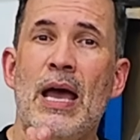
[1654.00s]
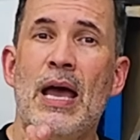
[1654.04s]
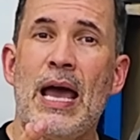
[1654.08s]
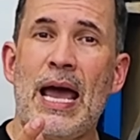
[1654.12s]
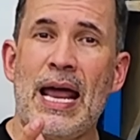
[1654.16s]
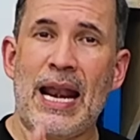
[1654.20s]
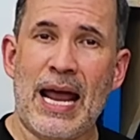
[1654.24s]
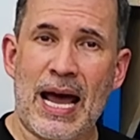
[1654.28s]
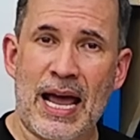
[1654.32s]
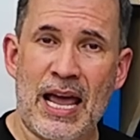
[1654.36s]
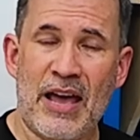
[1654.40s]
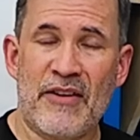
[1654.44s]

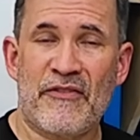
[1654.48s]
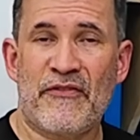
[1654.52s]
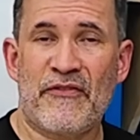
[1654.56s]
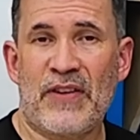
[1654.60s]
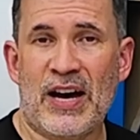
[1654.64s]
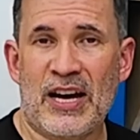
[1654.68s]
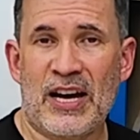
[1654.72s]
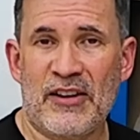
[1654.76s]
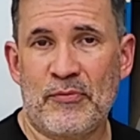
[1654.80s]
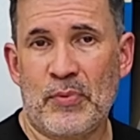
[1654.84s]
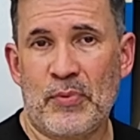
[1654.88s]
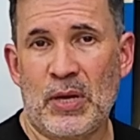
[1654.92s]
and I have
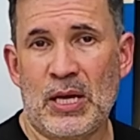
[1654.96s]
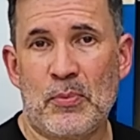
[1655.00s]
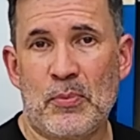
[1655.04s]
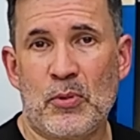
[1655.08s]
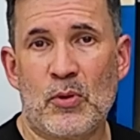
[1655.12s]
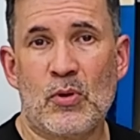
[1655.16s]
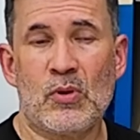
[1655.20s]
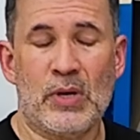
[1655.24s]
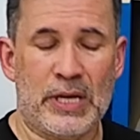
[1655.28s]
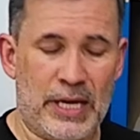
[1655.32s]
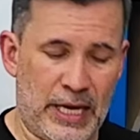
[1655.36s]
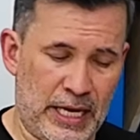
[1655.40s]
5
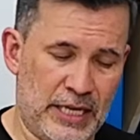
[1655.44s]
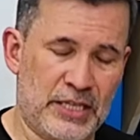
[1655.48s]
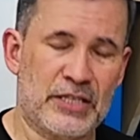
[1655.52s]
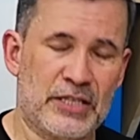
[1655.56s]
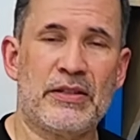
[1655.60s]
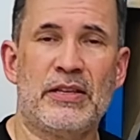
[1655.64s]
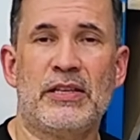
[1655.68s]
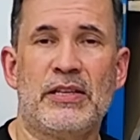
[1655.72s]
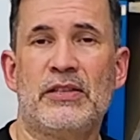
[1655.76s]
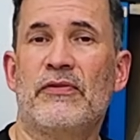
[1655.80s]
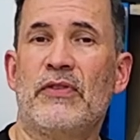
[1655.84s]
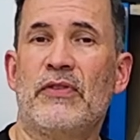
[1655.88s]
people each
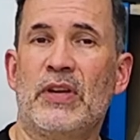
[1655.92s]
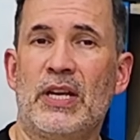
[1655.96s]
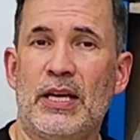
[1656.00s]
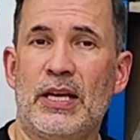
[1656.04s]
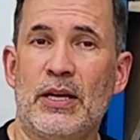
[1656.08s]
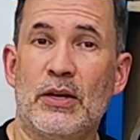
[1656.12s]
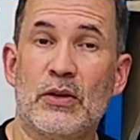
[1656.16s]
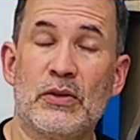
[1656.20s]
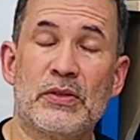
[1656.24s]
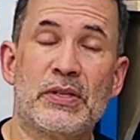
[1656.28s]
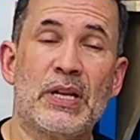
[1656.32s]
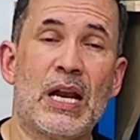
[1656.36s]
of these
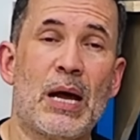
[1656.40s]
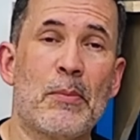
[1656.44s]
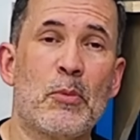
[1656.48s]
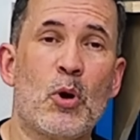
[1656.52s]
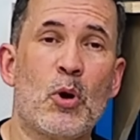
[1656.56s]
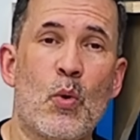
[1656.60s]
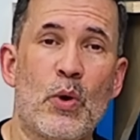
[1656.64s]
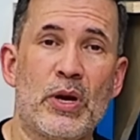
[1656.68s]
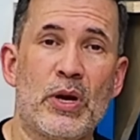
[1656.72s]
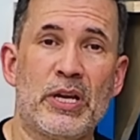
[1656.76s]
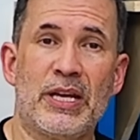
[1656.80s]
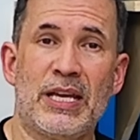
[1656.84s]
videos that I'm
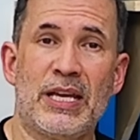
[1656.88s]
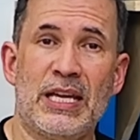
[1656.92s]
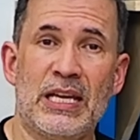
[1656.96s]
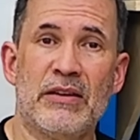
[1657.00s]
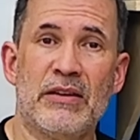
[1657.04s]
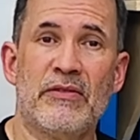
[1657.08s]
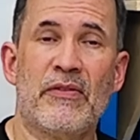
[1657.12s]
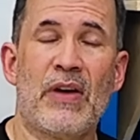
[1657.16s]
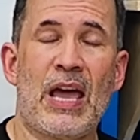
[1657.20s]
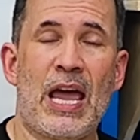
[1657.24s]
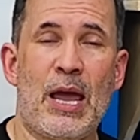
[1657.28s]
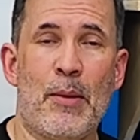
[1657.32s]
going to
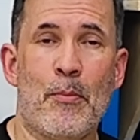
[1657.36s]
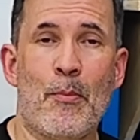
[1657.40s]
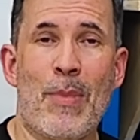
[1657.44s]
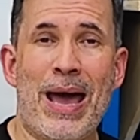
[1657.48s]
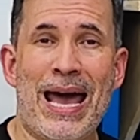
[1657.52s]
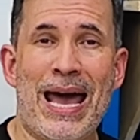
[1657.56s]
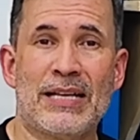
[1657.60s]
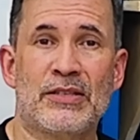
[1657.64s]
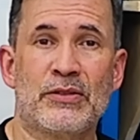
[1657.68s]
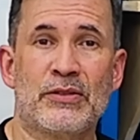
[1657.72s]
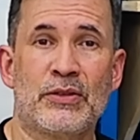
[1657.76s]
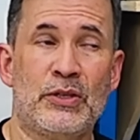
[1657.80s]
give a
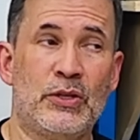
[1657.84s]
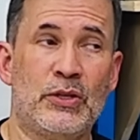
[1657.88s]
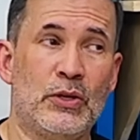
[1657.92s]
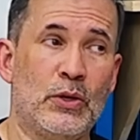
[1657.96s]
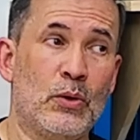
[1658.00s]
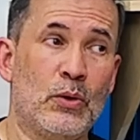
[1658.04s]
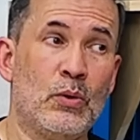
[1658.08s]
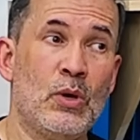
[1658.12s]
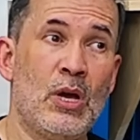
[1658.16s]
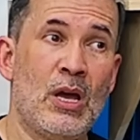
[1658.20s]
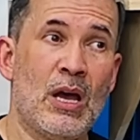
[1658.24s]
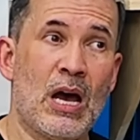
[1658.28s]
mask
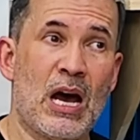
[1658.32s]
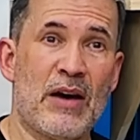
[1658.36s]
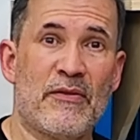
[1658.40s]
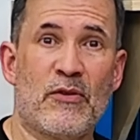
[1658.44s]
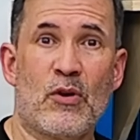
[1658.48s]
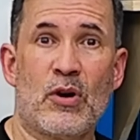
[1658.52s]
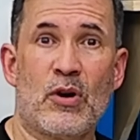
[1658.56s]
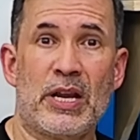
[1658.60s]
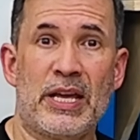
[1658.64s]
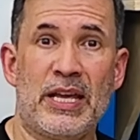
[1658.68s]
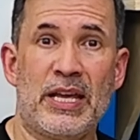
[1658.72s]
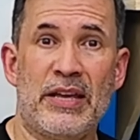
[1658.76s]
to. I've
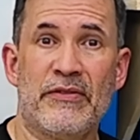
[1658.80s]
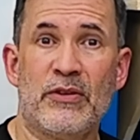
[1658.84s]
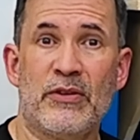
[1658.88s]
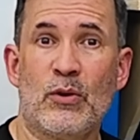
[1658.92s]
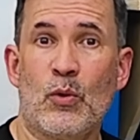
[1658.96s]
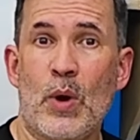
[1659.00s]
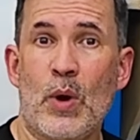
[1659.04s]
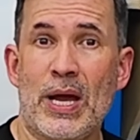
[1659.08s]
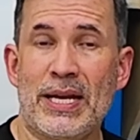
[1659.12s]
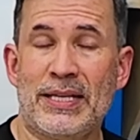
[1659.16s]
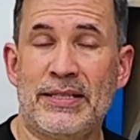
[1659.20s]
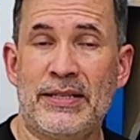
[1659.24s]
already given
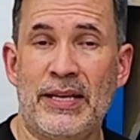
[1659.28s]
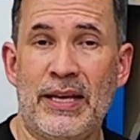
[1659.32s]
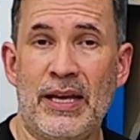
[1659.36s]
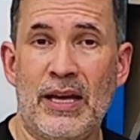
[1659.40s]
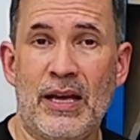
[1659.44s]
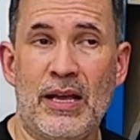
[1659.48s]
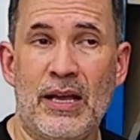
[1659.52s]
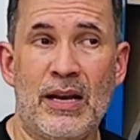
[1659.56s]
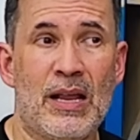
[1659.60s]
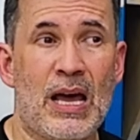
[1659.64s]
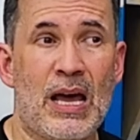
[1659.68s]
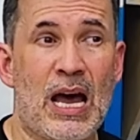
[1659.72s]
away
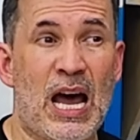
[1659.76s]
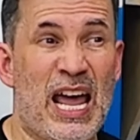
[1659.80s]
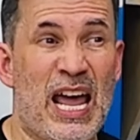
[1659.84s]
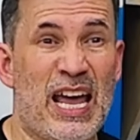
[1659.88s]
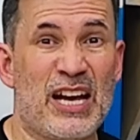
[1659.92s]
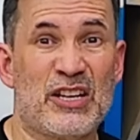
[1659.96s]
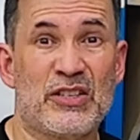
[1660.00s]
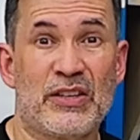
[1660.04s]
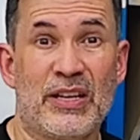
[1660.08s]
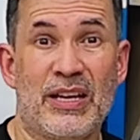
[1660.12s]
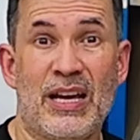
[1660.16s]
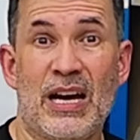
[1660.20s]
10. I
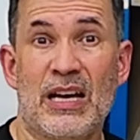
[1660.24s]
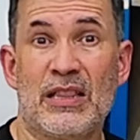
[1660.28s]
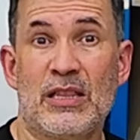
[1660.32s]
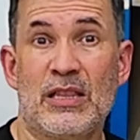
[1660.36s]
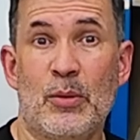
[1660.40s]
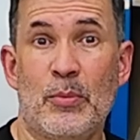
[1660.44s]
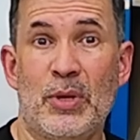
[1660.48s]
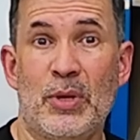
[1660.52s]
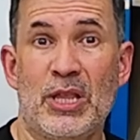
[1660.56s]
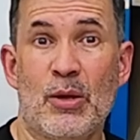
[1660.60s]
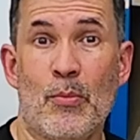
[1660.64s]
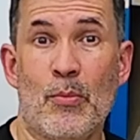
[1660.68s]
actually got
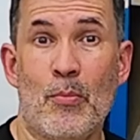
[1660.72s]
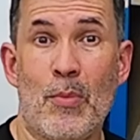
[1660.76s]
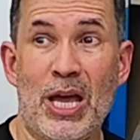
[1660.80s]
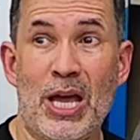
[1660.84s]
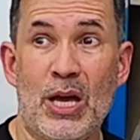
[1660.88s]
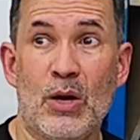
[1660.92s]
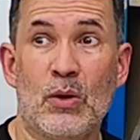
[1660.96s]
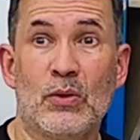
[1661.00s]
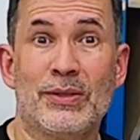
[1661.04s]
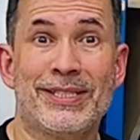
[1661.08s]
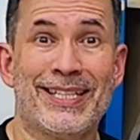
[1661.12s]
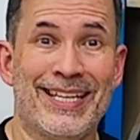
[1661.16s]
them in the
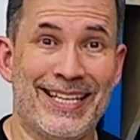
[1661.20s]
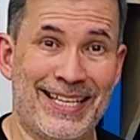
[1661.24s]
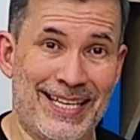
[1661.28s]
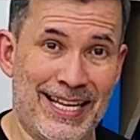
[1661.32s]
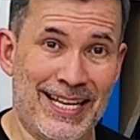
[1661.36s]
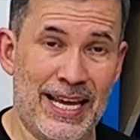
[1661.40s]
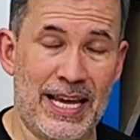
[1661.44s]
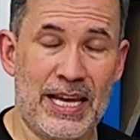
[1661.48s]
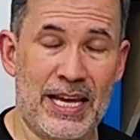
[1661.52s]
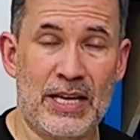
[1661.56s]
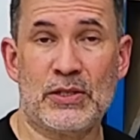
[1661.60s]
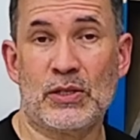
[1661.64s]
mail
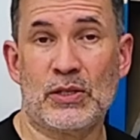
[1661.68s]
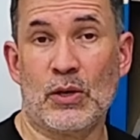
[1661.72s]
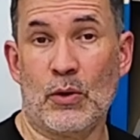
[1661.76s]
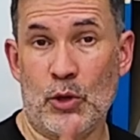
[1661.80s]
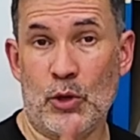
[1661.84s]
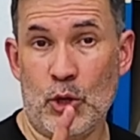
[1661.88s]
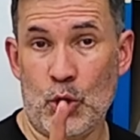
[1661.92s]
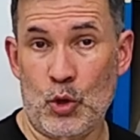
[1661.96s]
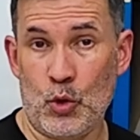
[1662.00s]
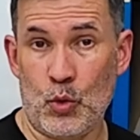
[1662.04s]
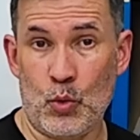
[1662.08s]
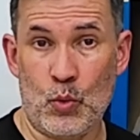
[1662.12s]
today, so
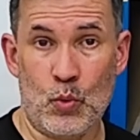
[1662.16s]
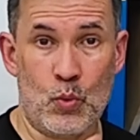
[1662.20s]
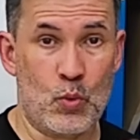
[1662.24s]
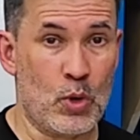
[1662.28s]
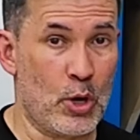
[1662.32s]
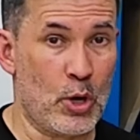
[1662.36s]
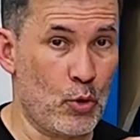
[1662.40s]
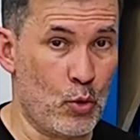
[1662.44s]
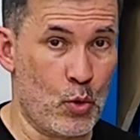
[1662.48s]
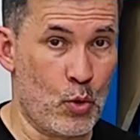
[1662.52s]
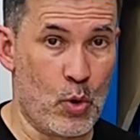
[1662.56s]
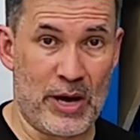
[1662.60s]
you
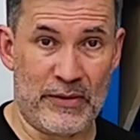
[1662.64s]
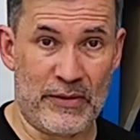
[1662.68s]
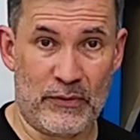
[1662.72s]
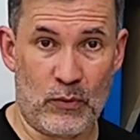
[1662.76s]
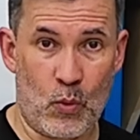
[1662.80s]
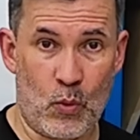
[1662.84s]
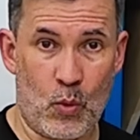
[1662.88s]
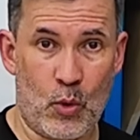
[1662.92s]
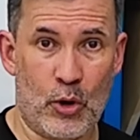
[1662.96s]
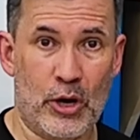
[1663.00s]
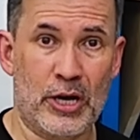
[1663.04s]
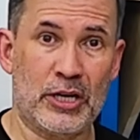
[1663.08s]
who have
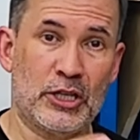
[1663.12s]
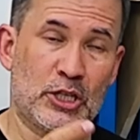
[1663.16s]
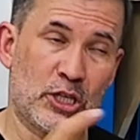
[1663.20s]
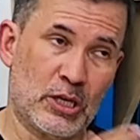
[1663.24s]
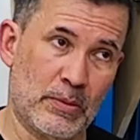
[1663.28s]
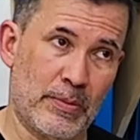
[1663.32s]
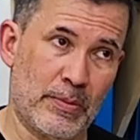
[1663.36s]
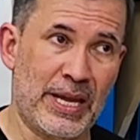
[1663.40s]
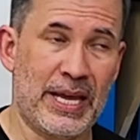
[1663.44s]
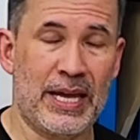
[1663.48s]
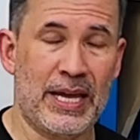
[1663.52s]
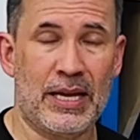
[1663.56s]
won
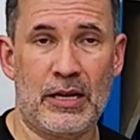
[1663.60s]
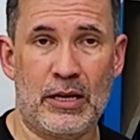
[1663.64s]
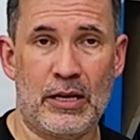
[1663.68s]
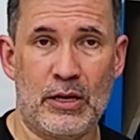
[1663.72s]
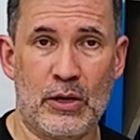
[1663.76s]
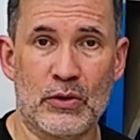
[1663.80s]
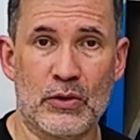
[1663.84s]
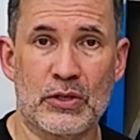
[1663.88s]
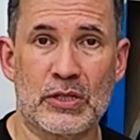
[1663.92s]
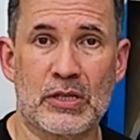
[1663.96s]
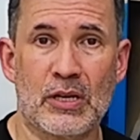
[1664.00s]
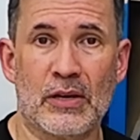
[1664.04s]
should be getting
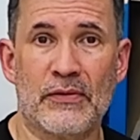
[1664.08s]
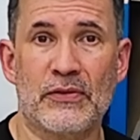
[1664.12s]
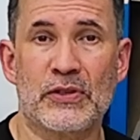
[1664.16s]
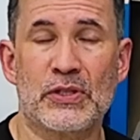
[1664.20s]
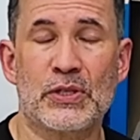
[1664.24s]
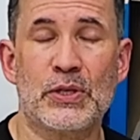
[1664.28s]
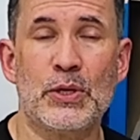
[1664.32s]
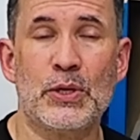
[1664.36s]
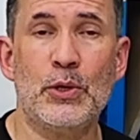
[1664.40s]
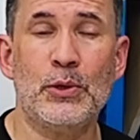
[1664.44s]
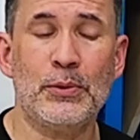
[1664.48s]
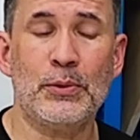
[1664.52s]
your stuff
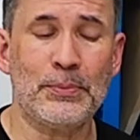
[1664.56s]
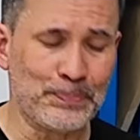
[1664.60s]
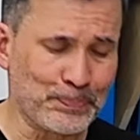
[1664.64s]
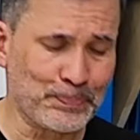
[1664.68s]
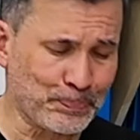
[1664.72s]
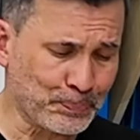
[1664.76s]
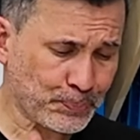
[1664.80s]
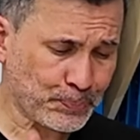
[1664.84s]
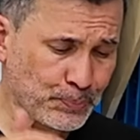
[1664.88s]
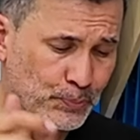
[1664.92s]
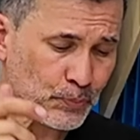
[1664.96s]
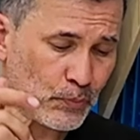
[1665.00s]
soon.